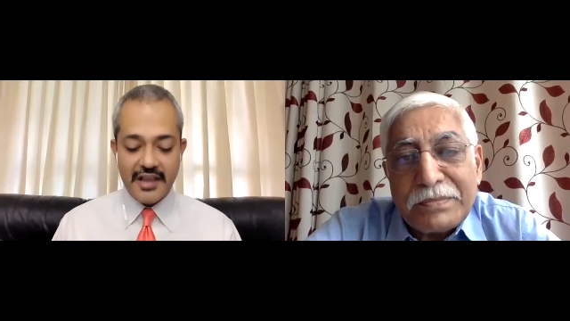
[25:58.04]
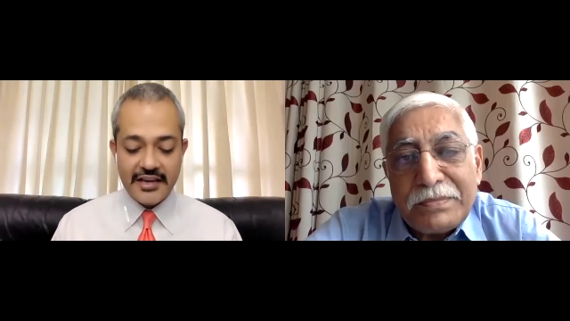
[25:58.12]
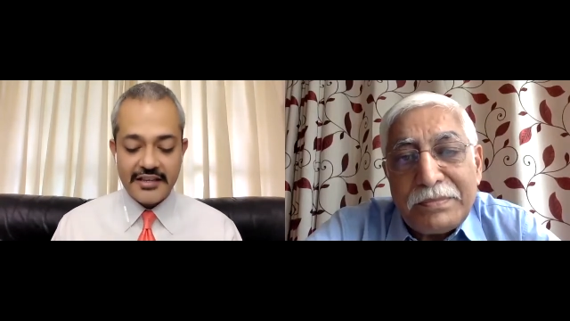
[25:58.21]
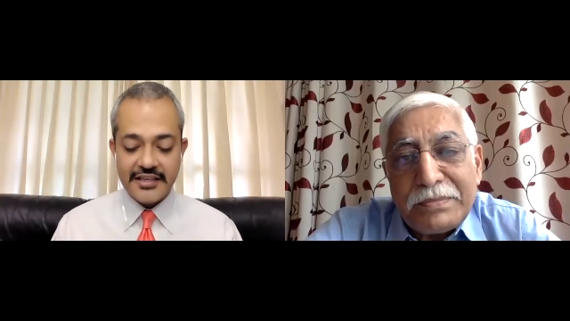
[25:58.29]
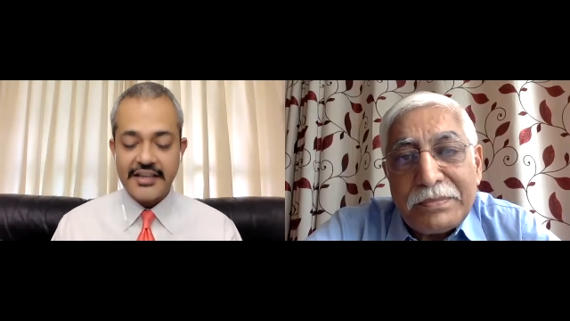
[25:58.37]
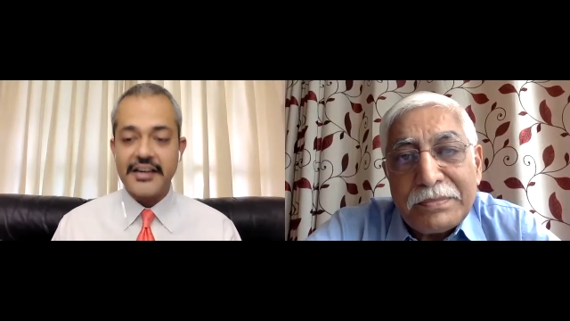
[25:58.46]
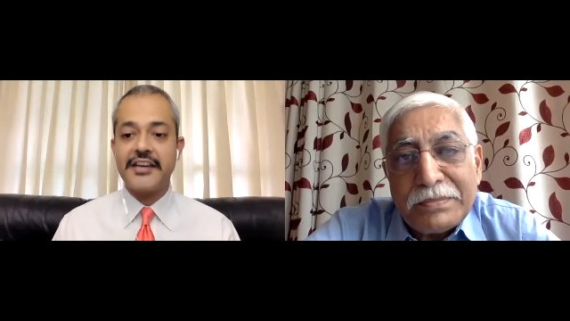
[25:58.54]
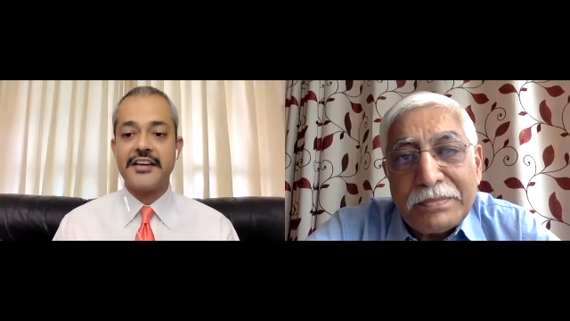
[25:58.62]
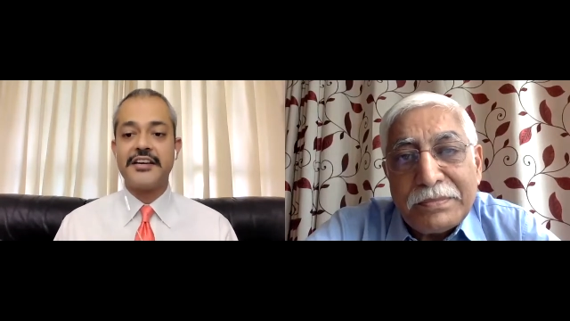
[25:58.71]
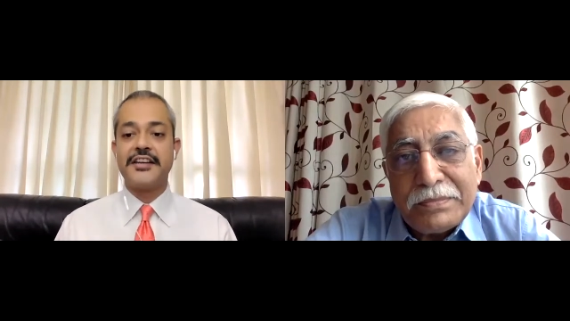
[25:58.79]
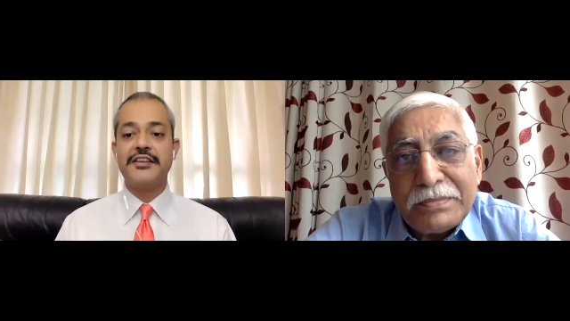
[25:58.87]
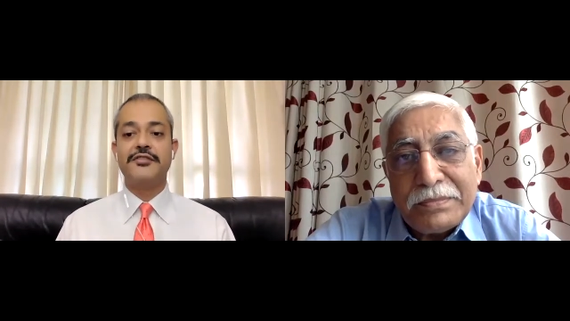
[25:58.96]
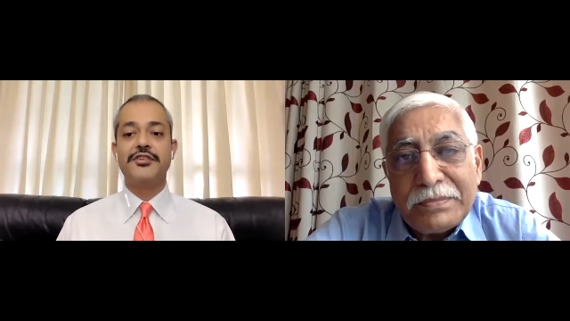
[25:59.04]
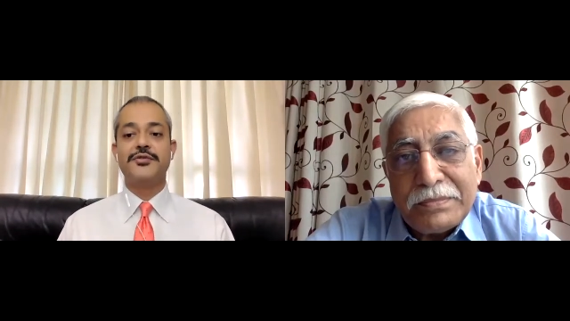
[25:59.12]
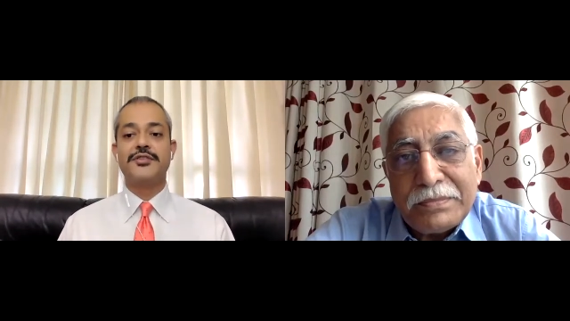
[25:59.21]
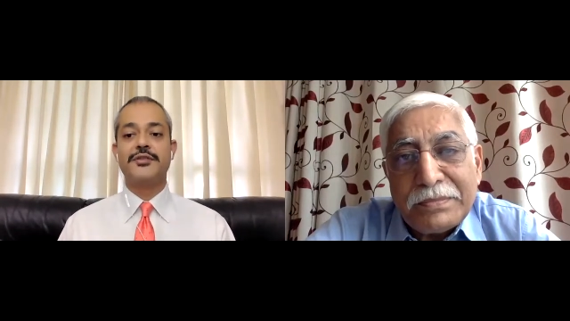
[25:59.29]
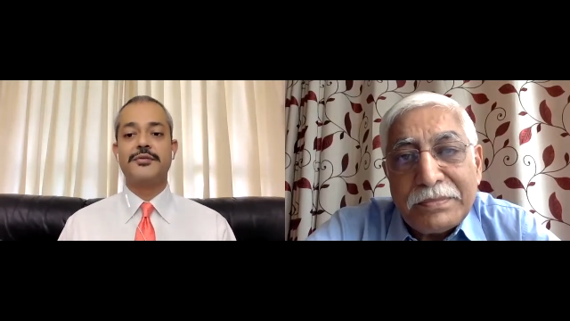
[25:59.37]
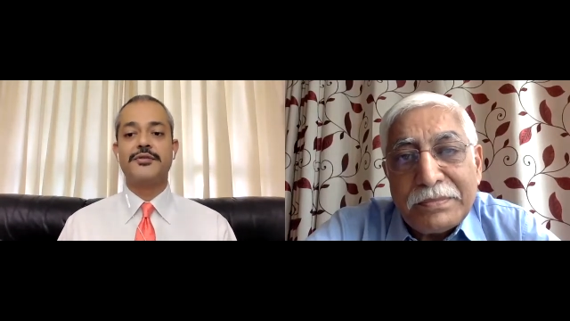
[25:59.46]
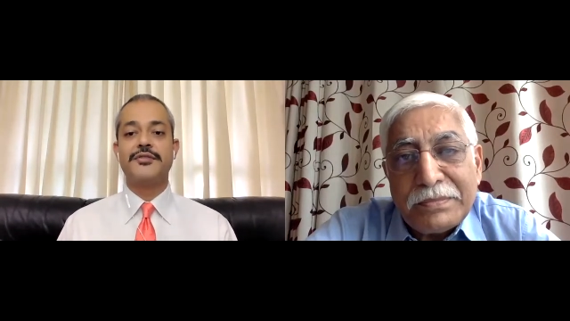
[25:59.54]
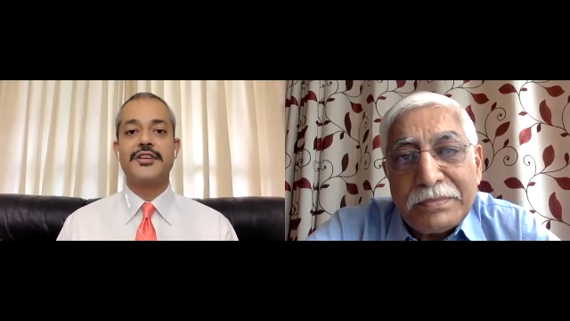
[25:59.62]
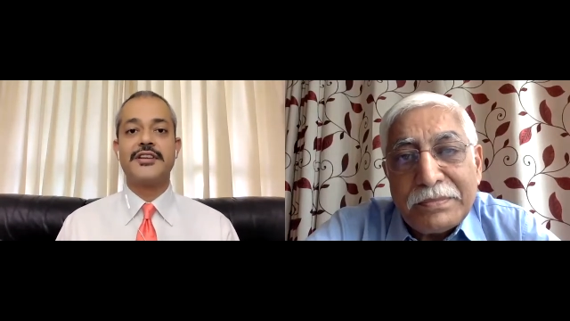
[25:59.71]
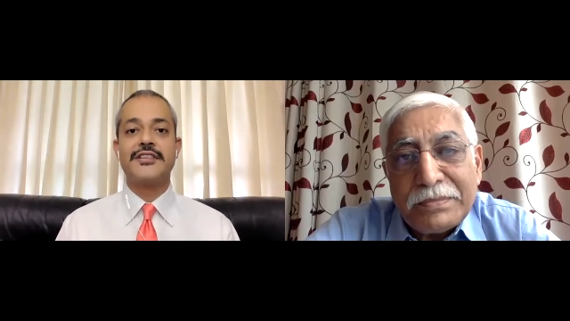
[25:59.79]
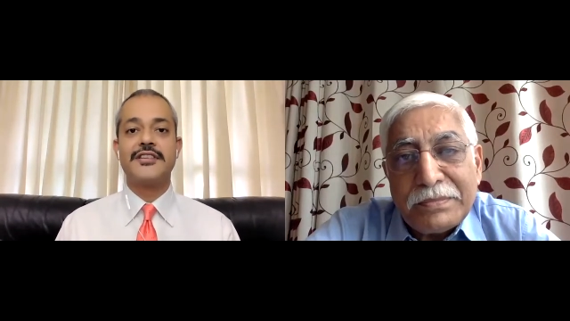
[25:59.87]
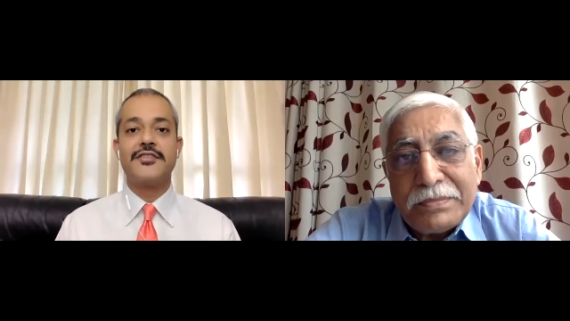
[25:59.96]
Speaker 1: I think I agree with you, sir, because there
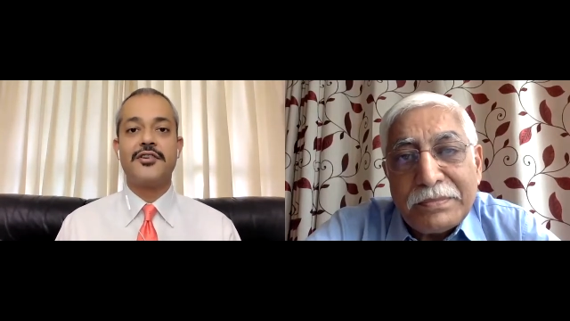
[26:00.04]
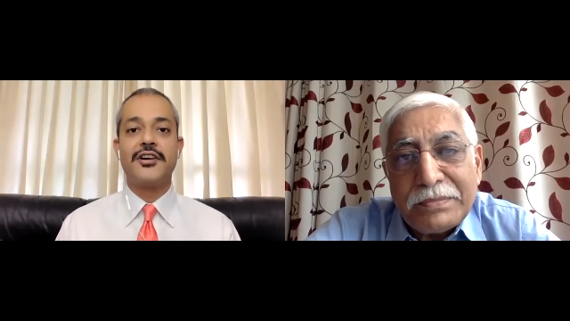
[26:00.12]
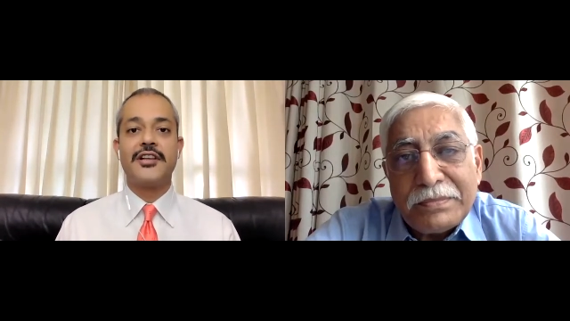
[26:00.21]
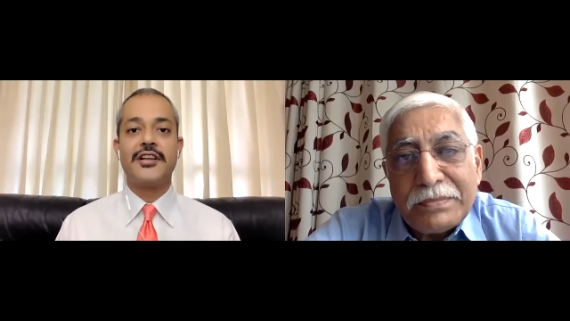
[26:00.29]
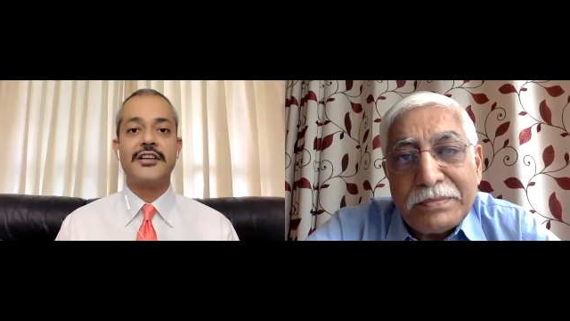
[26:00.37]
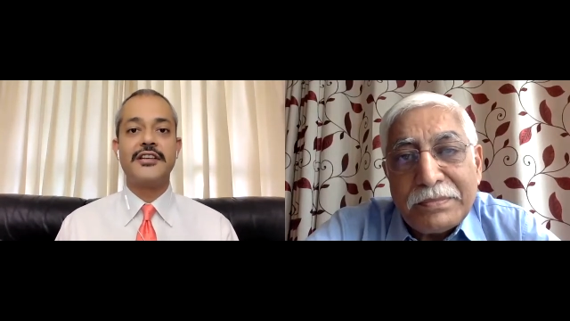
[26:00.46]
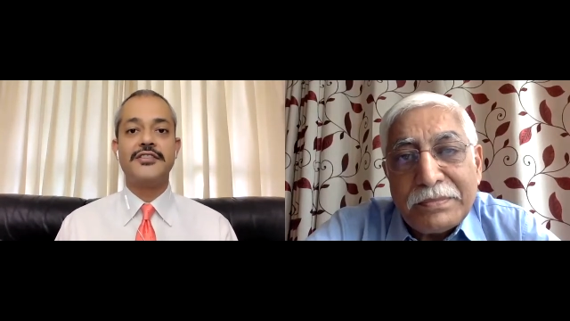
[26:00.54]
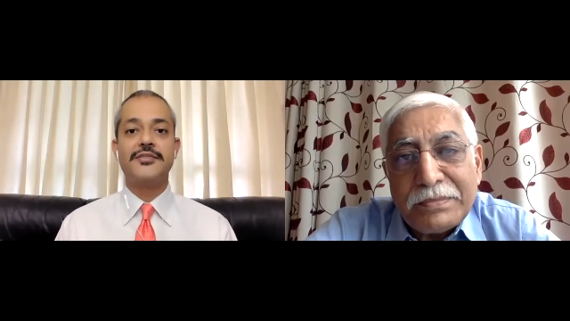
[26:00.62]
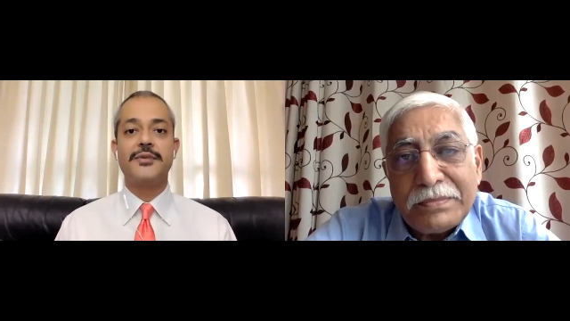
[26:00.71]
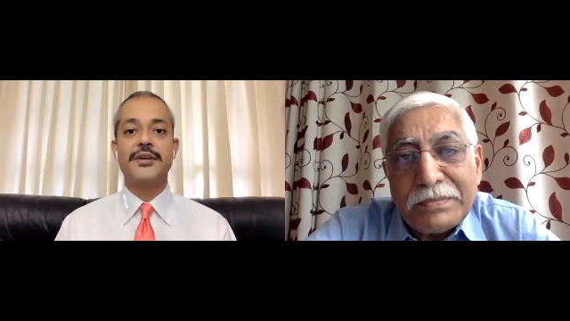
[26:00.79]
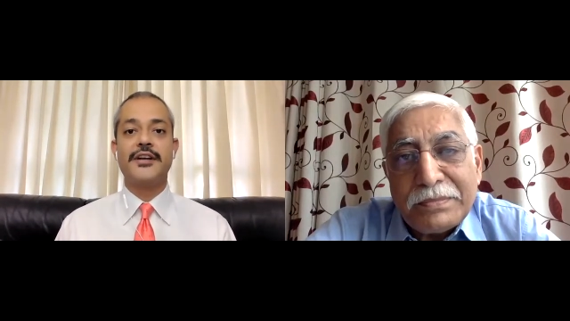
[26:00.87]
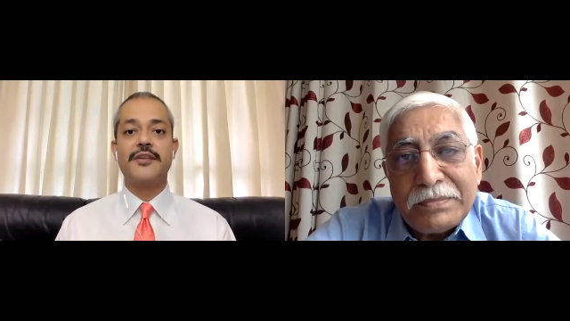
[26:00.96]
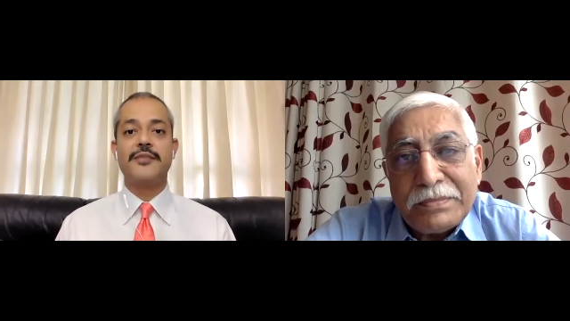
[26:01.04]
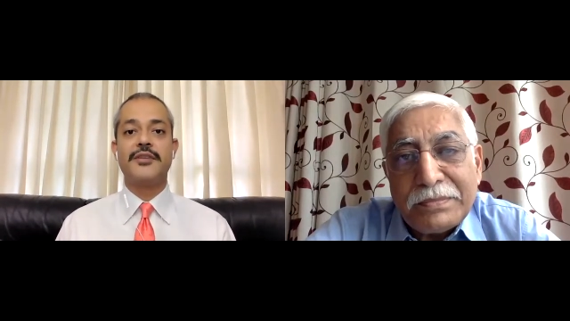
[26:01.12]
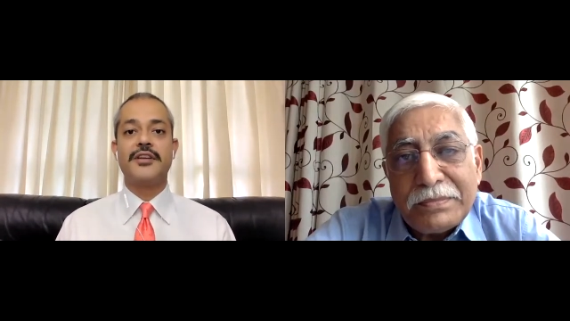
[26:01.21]
is a lot that needs to be done with